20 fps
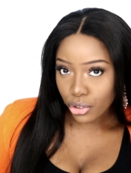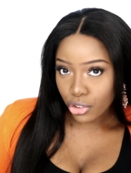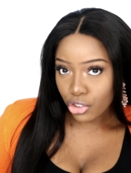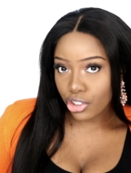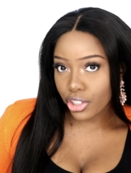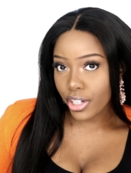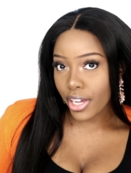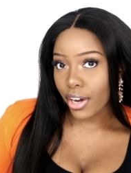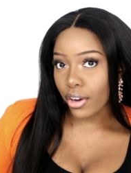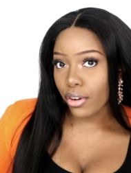
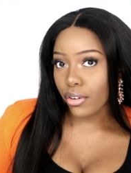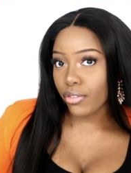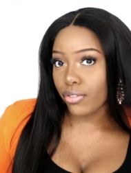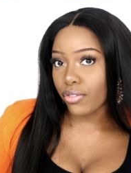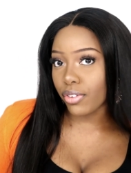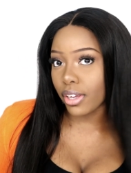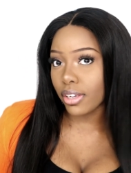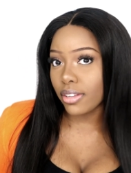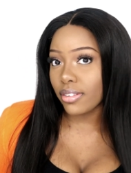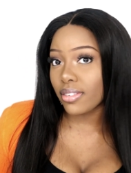virgin hair
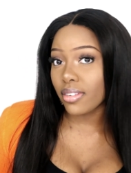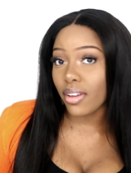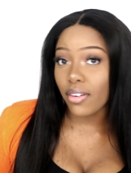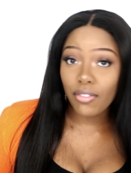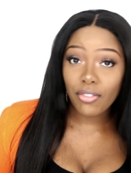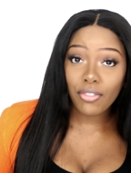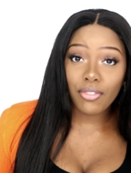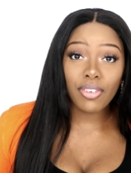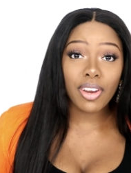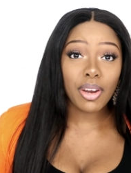Fixx.
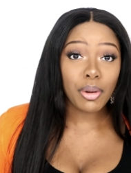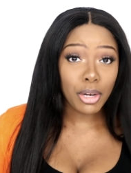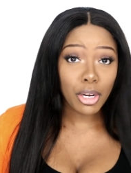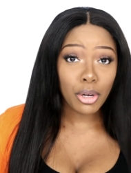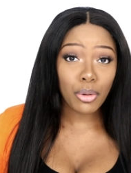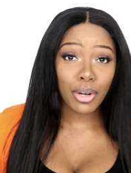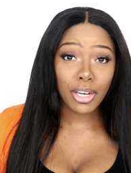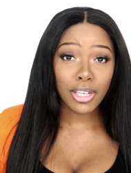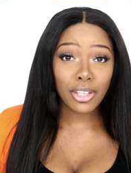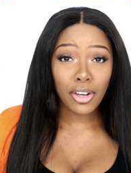Very
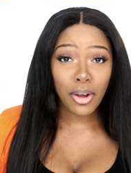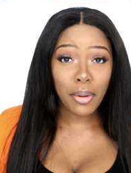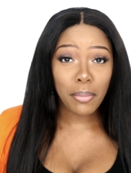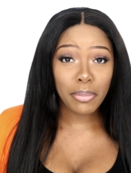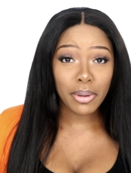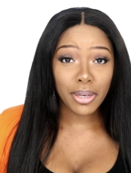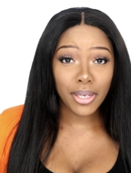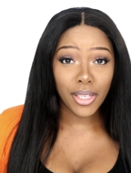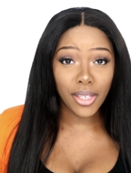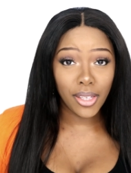great
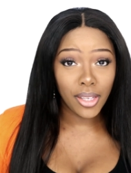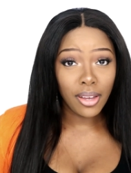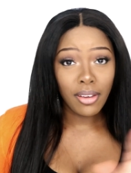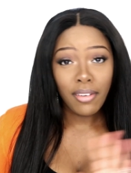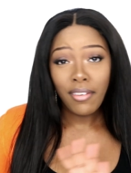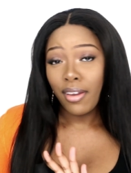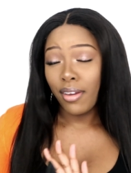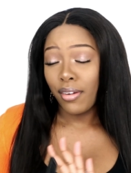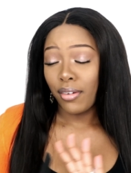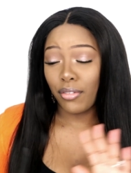company,
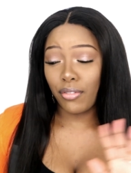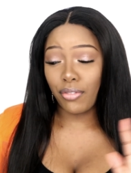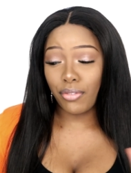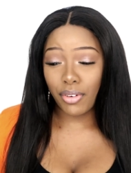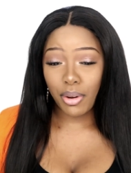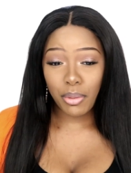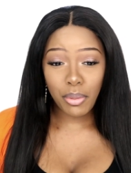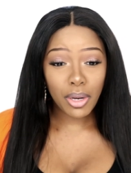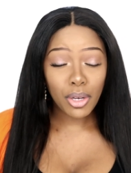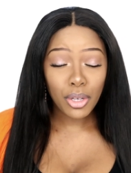
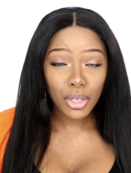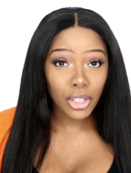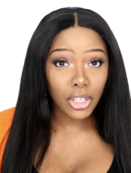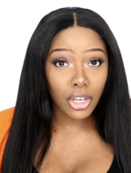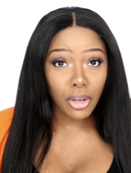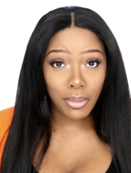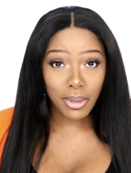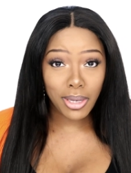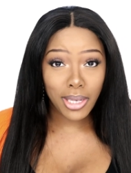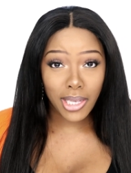very good
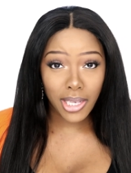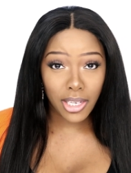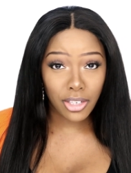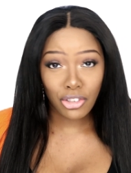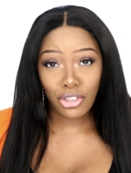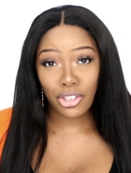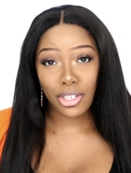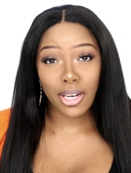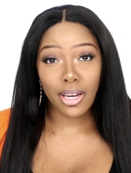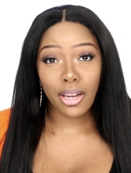
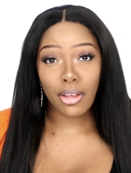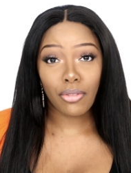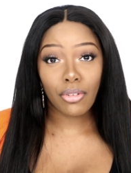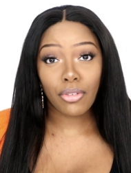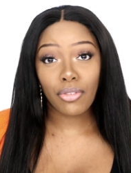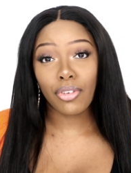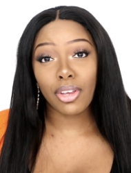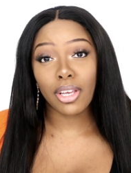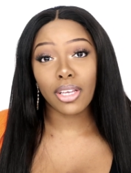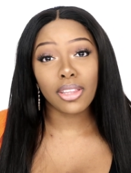communication and
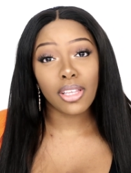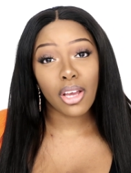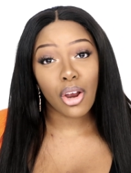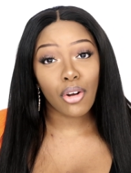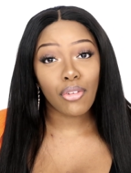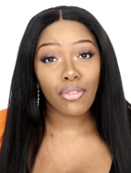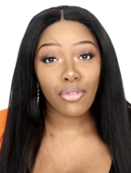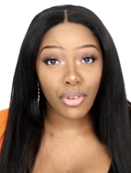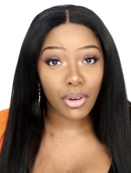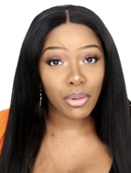everything. They
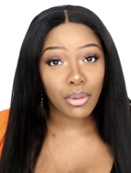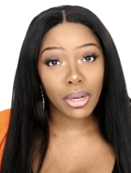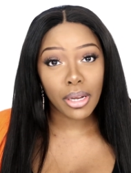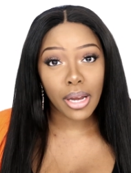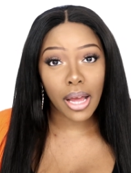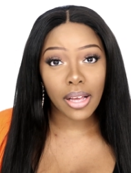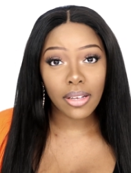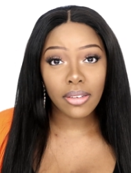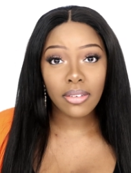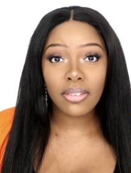are very
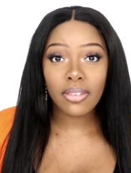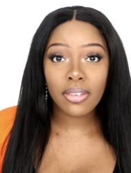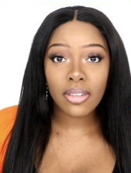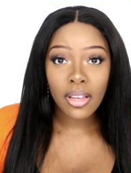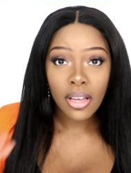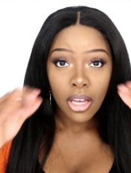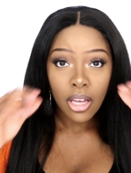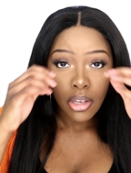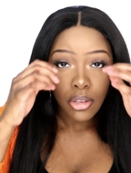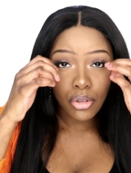nice,
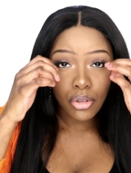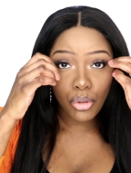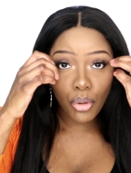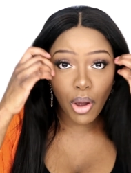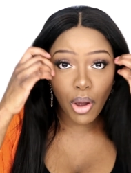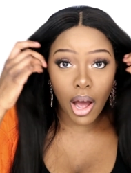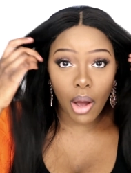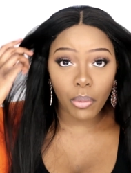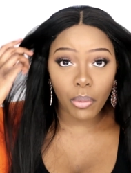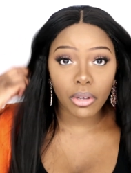
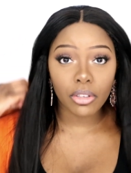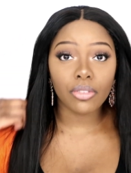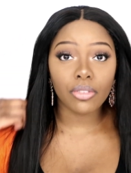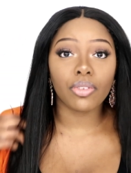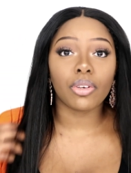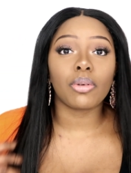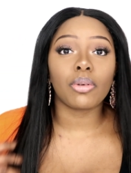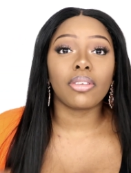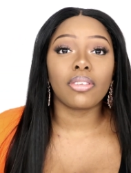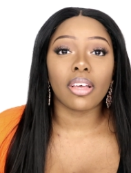so I was
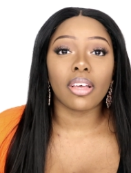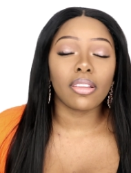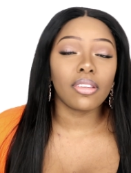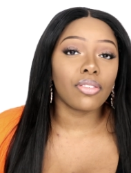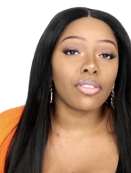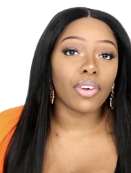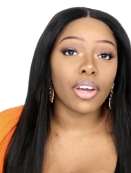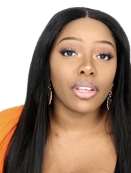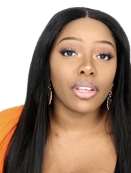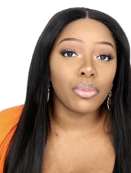very
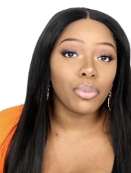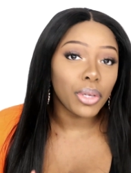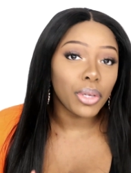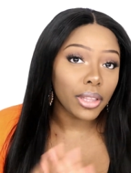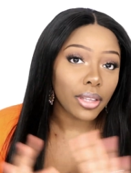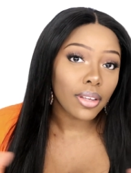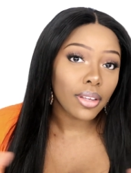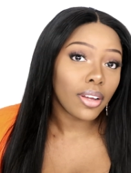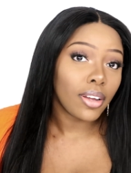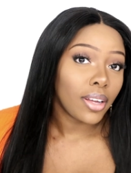satisfied
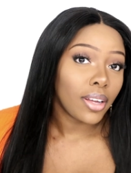with